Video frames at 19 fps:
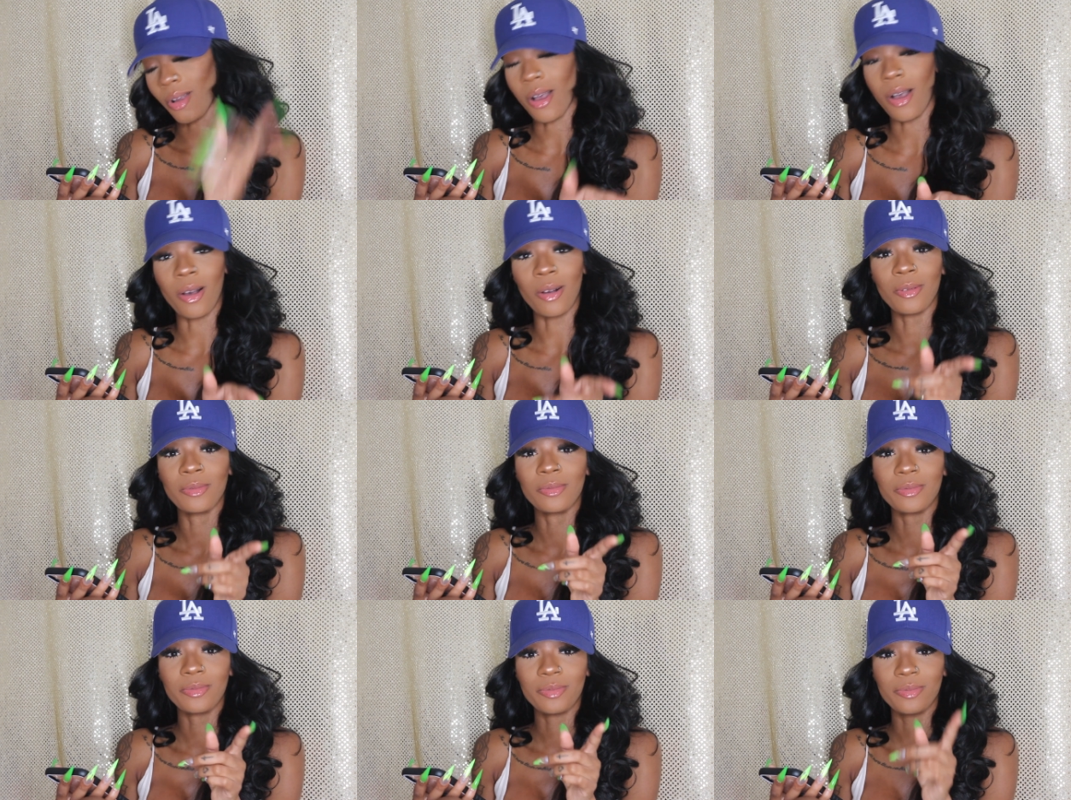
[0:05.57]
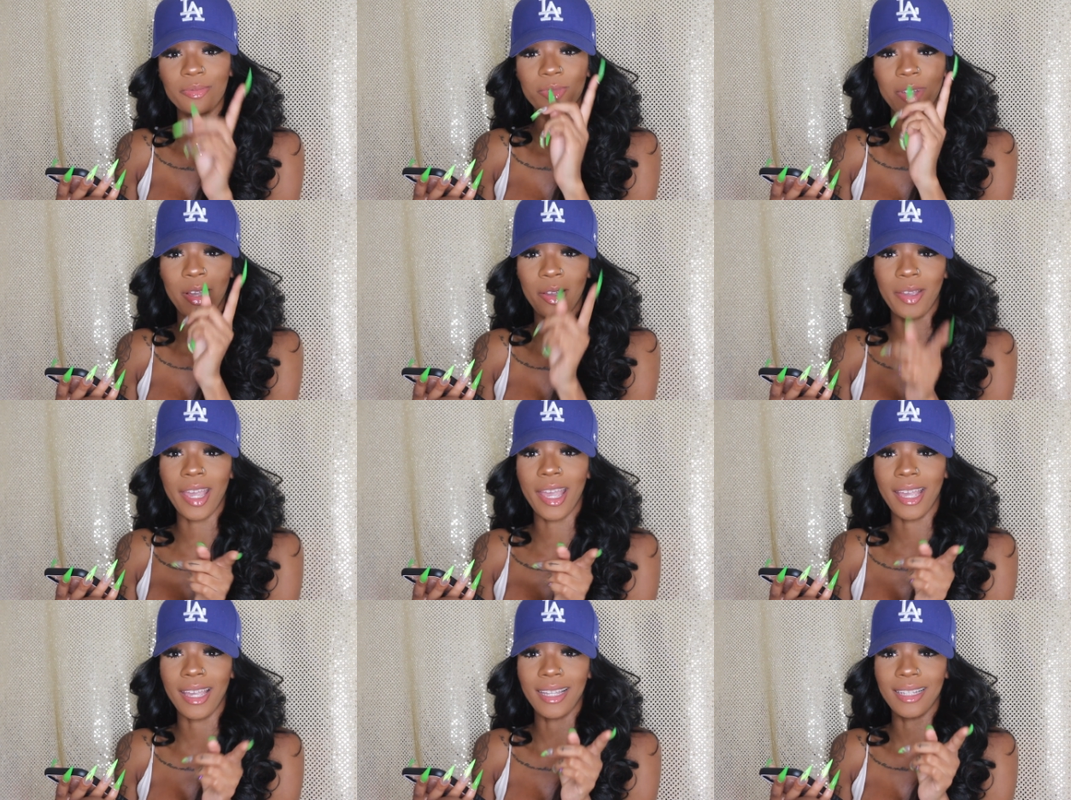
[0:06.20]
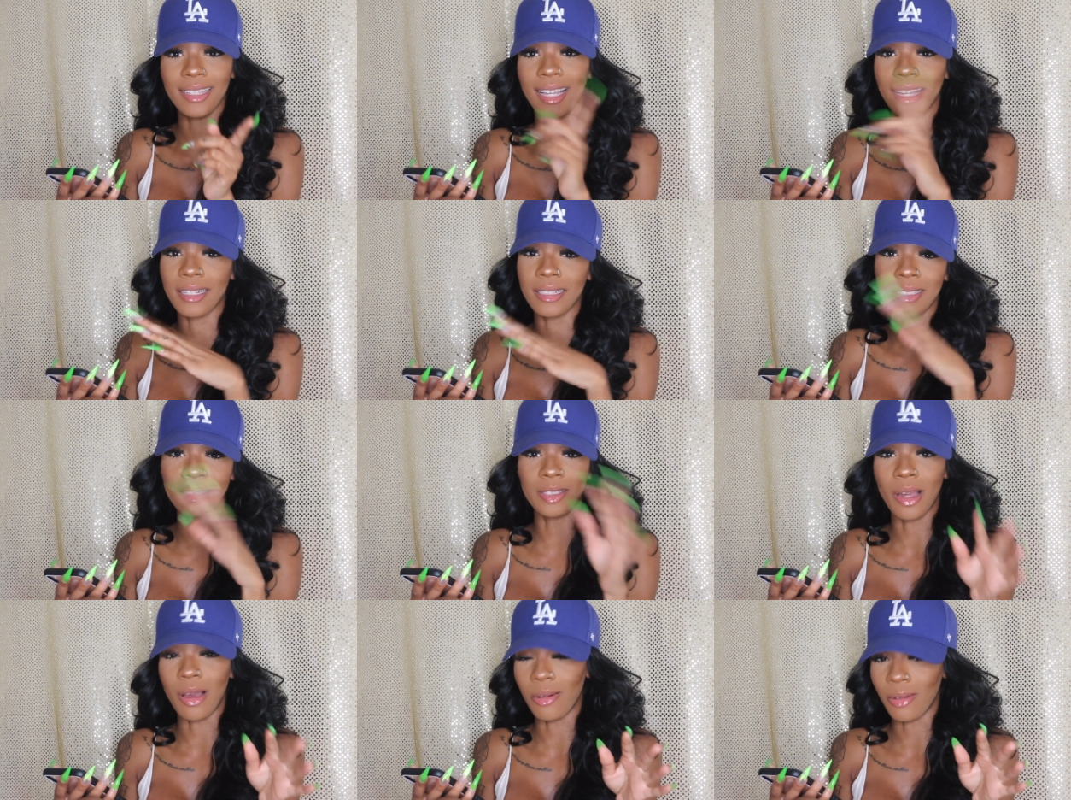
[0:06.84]
go. Okay? They
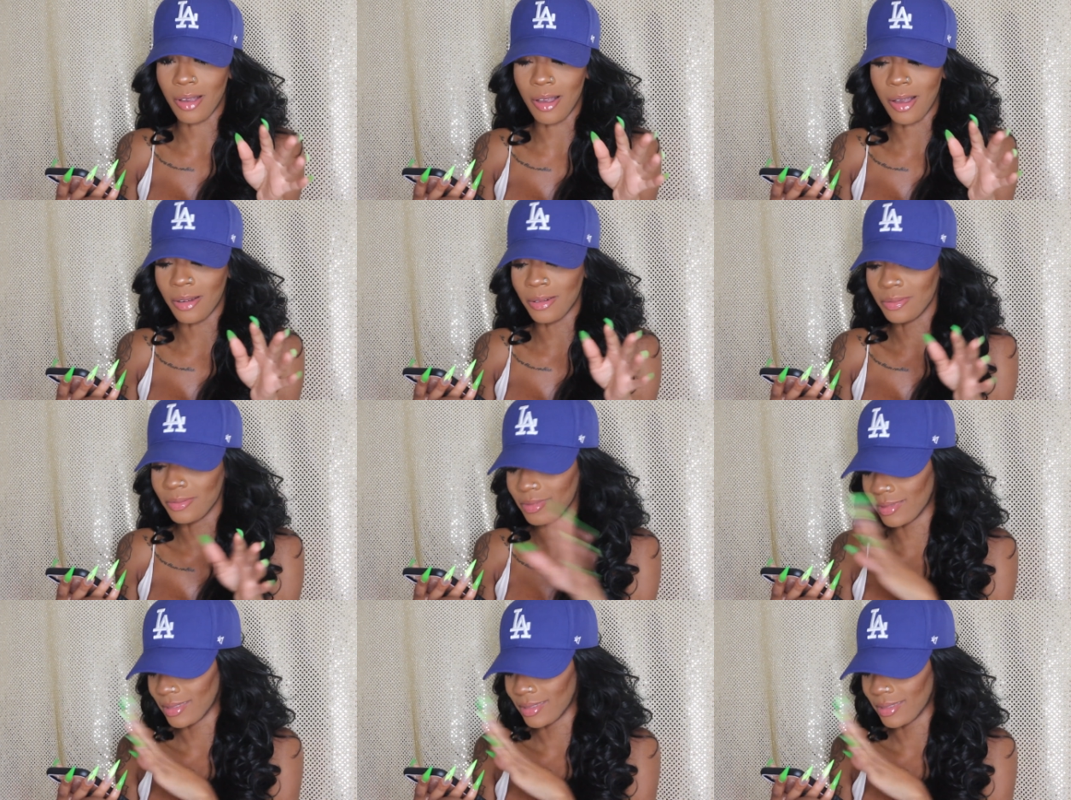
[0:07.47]
just don't go.